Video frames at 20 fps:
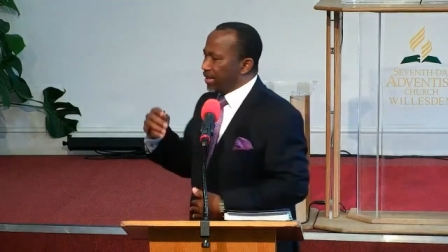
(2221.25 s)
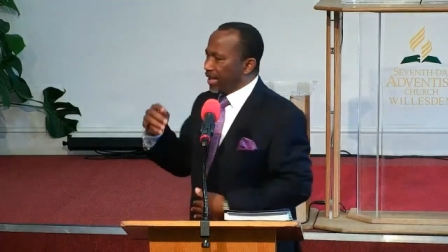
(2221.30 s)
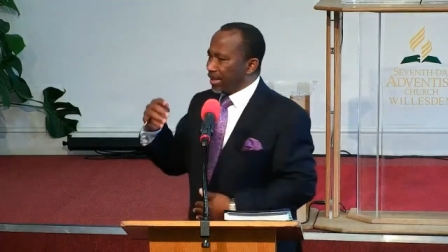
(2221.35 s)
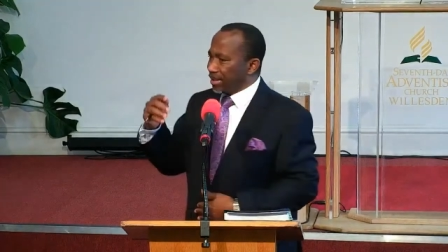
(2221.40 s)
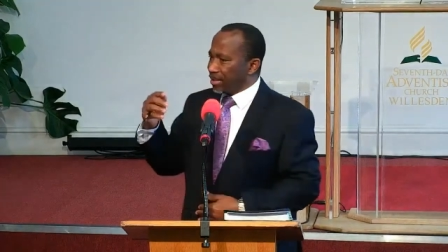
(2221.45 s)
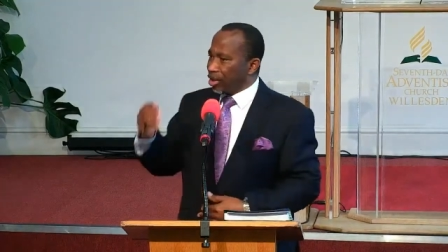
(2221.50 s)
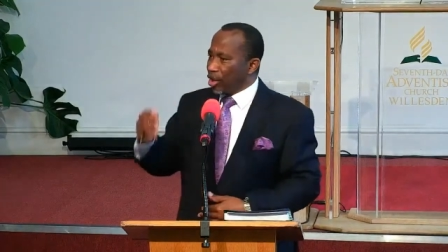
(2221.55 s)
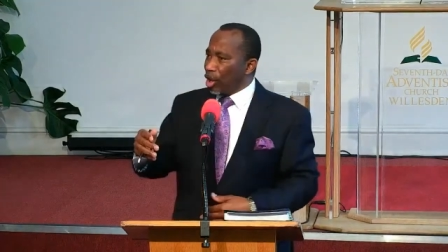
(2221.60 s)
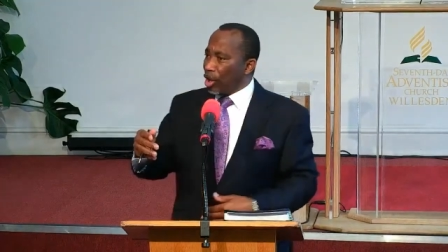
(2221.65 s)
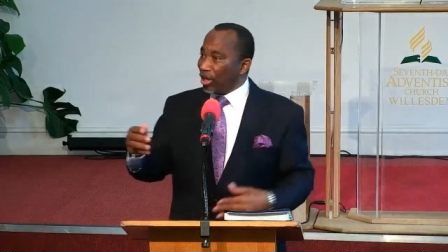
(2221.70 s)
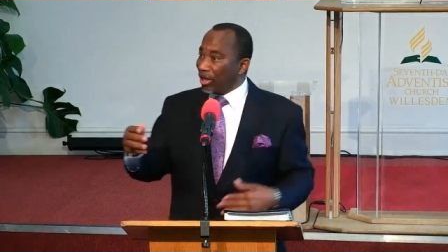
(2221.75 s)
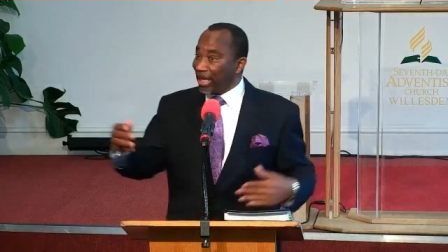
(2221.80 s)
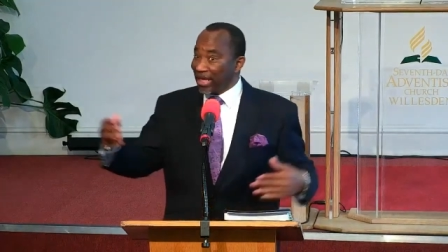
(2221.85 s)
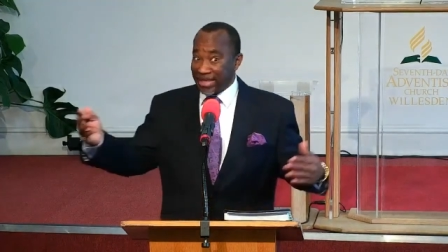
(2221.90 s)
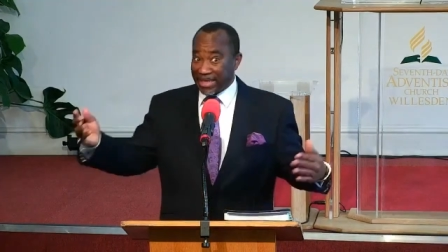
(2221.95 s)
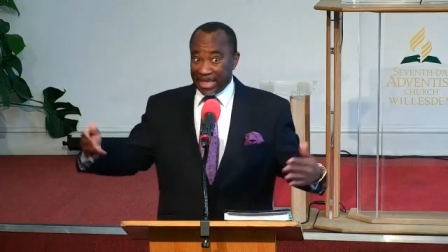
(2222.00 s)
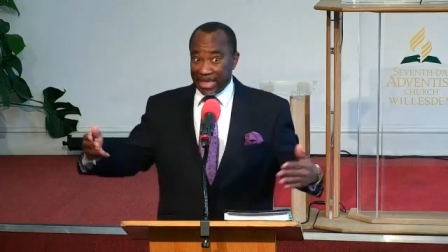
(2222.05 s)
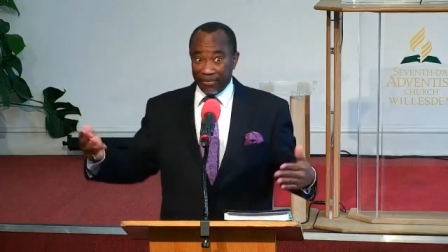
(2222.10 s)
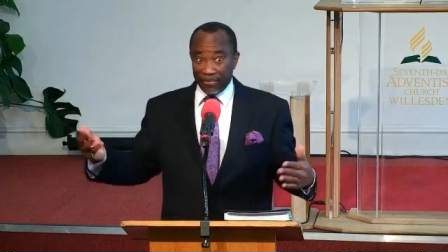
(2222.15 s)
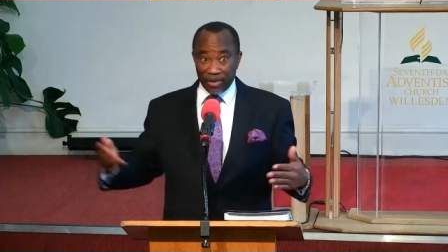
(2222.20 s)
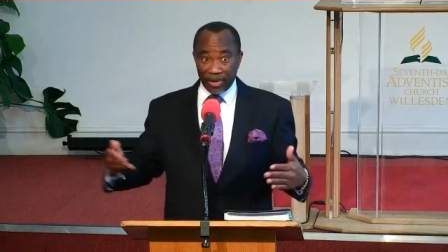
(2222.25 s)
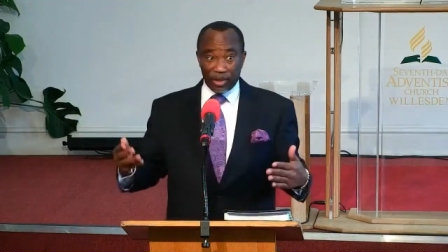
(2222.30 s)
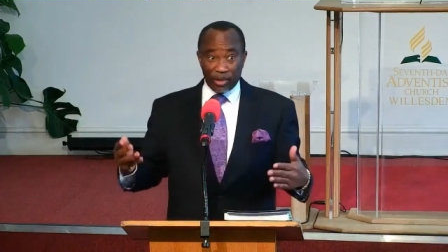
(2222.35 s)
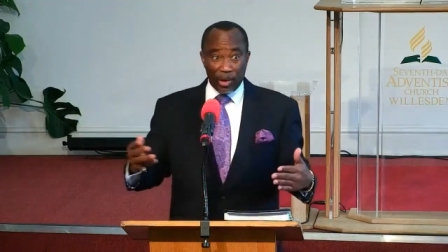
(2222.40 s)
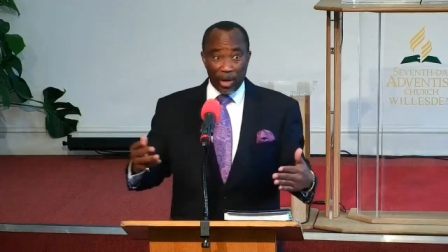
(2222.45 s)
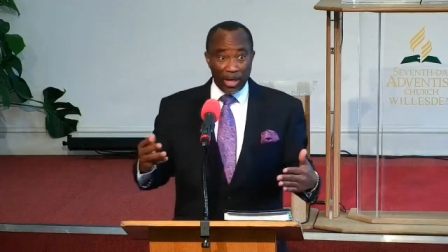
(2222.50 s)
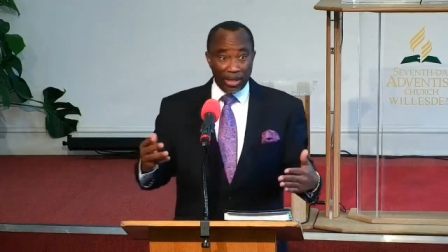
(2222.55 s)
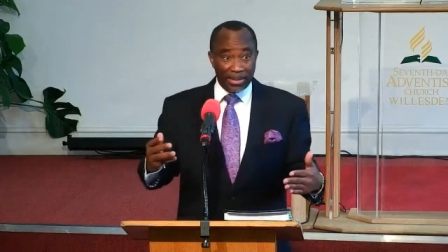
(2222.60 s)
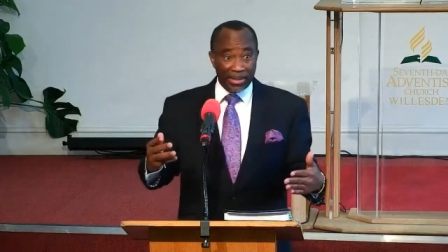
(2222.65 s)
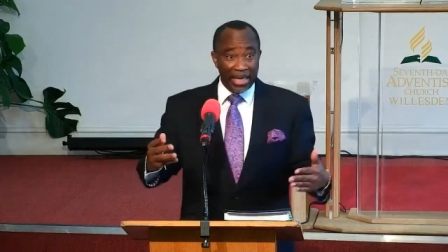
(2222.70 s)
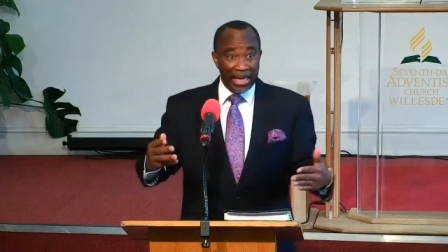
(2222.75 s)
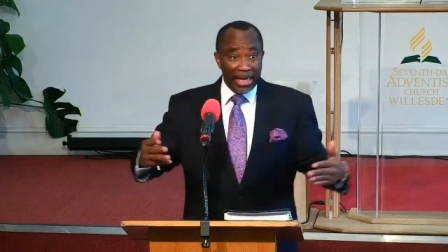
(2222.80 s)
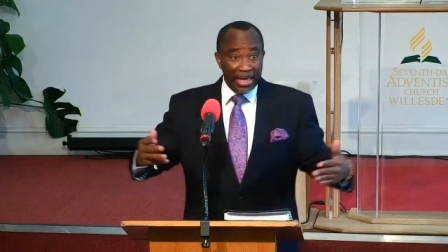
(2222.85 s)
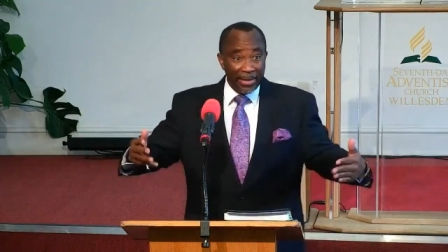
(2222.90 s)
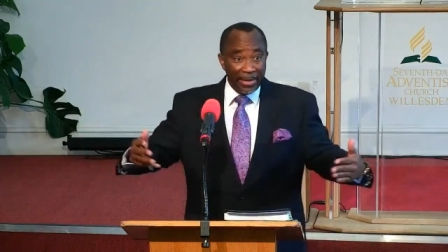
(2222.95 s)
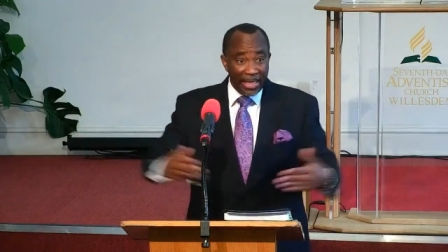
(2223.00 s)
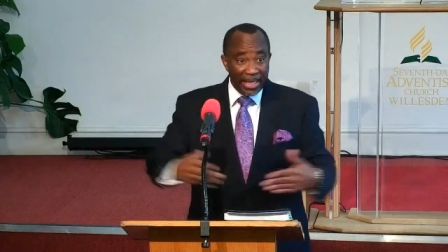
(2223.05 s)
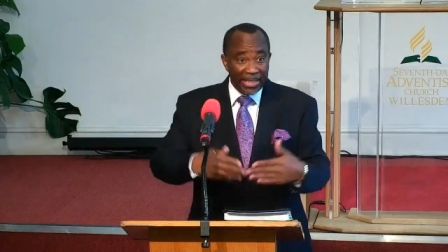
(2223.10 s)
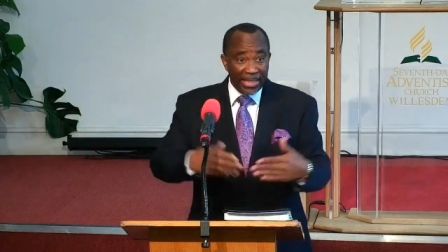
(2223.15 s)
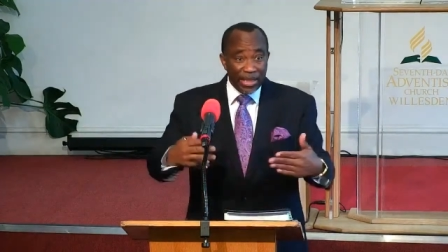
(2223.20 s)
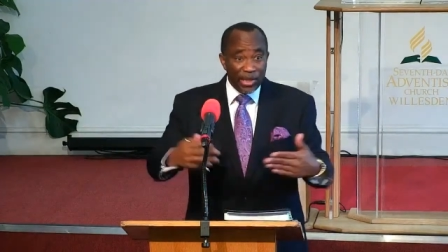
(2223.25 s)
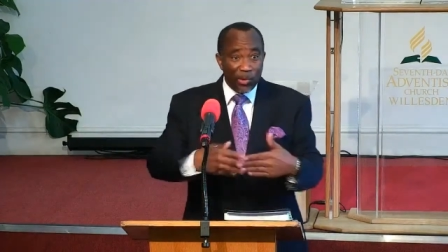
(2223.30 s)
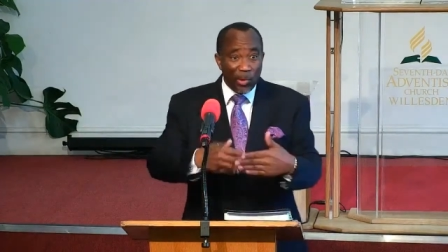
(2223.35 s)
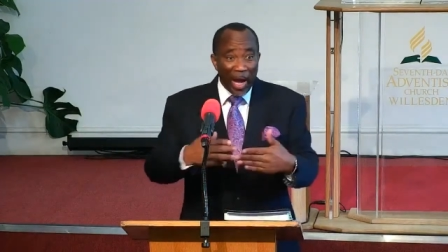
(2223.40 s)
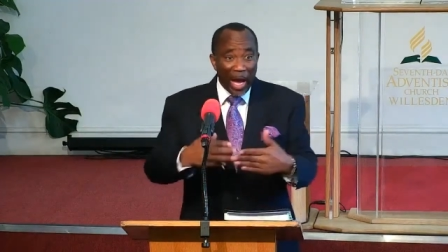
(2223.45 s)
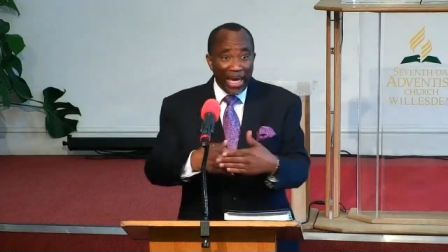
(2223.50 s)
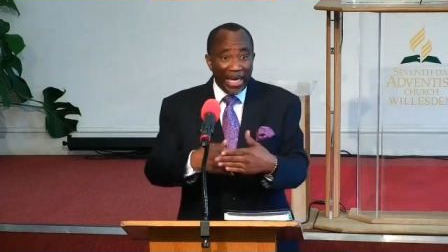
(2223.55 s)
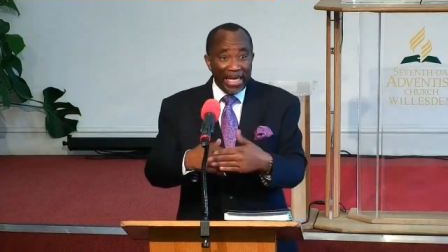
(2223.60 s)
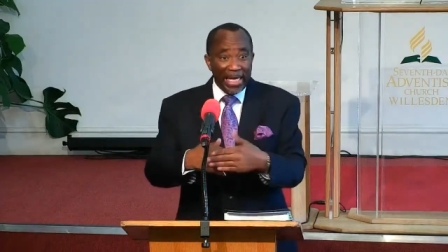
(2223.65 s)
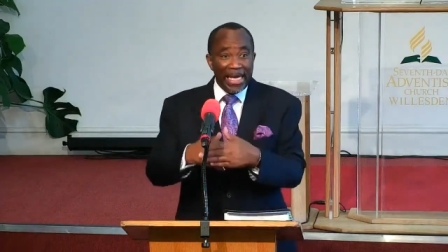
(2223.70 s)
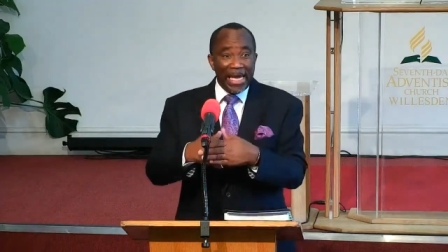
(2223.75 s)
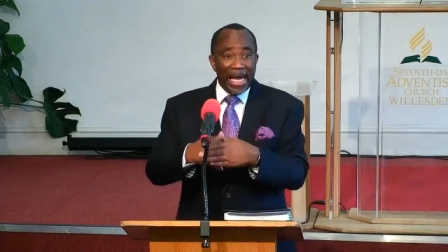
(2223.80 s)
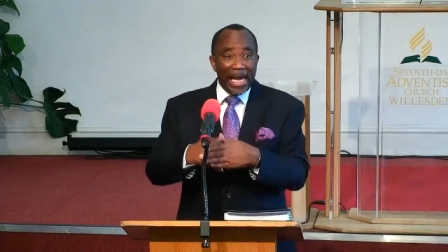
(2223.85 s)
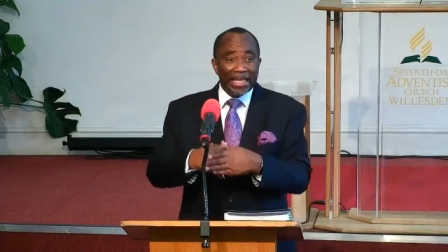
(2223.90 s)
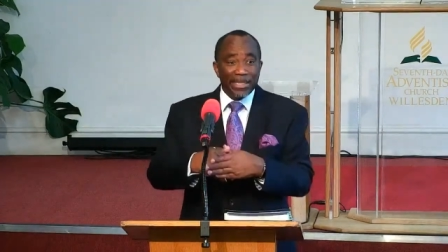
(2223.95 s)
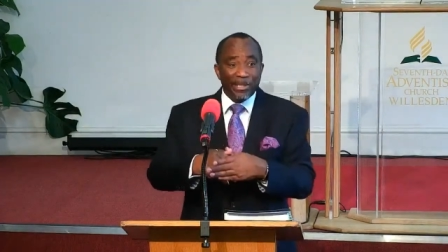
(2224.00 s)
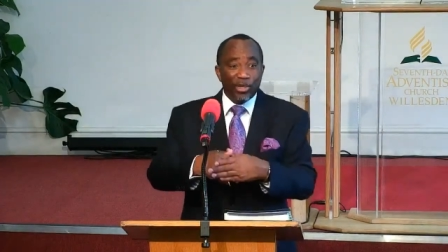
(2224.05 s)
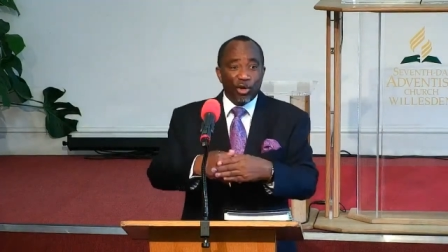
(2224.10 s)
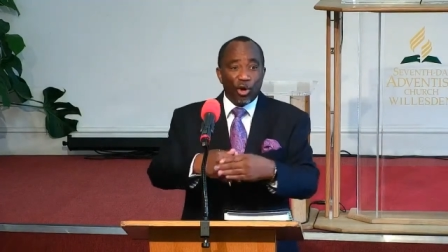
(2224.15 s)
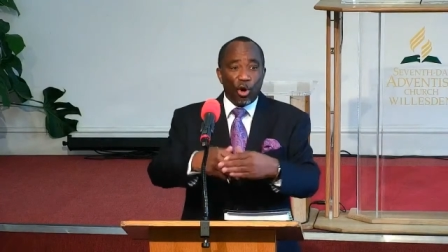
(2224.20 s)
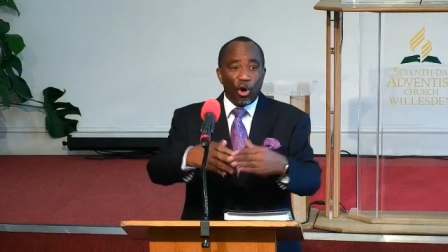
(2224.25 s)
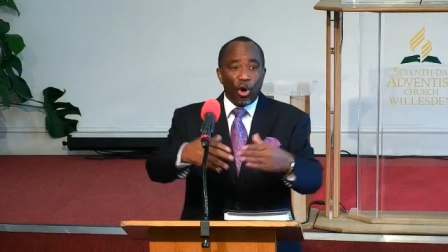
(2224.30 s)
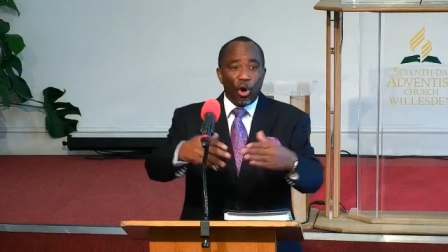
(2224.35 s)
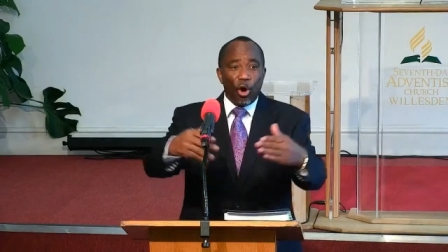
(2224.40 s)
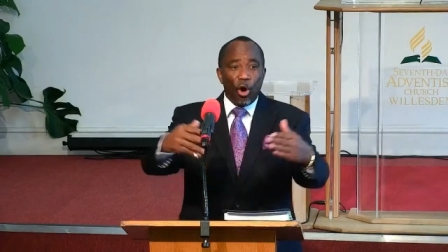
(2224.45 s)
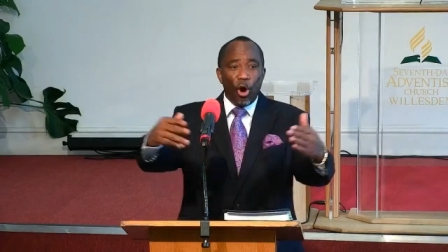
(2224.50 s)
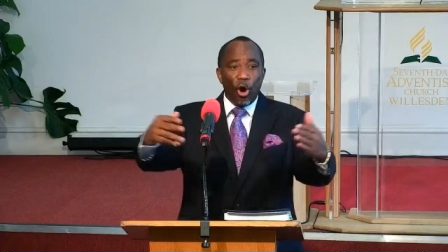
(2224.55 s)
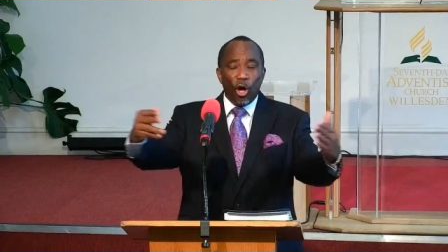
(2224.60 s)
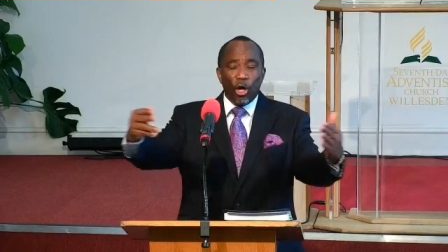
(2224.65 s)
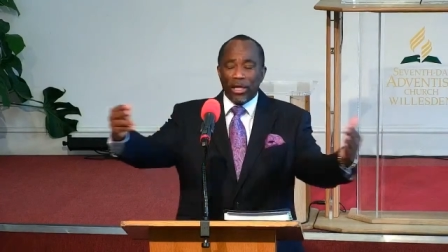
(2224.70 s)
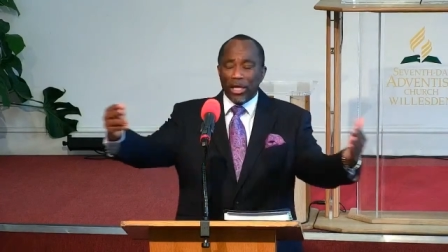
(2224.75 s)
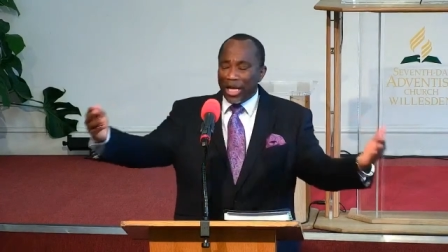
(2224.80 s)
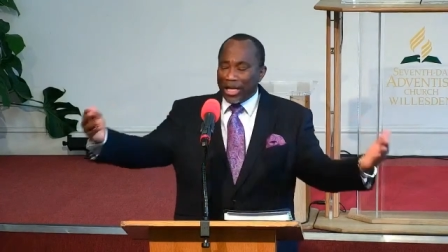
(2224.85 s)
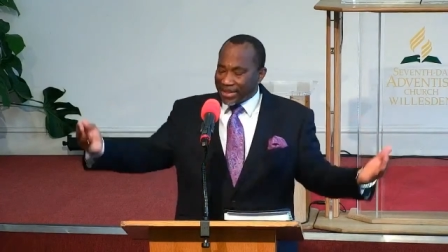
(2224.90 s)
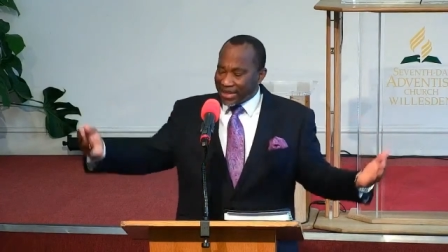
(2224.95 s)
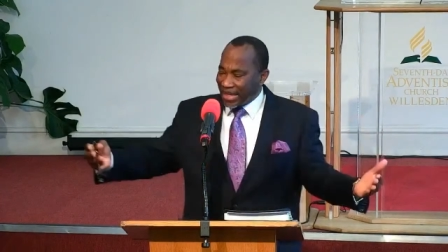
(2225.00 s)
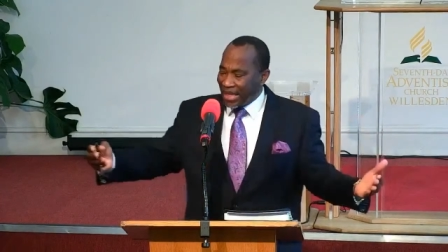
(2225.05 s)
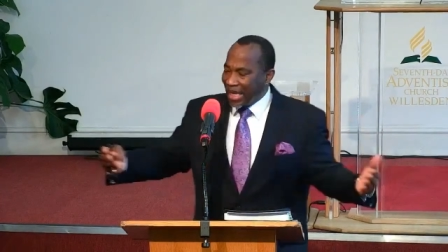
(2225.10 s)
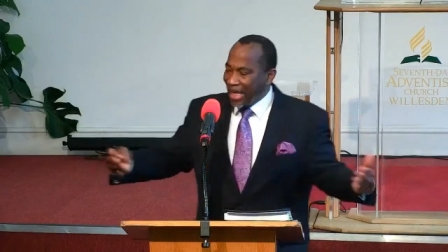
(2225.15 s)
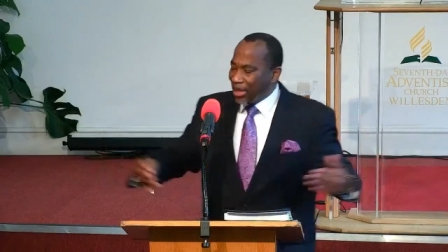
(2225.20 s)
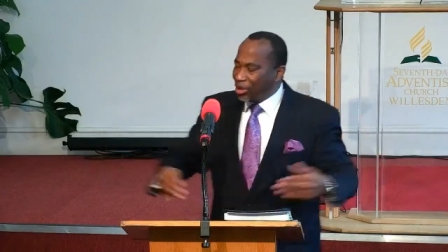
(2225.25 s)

that God has given to us. This is why he has called us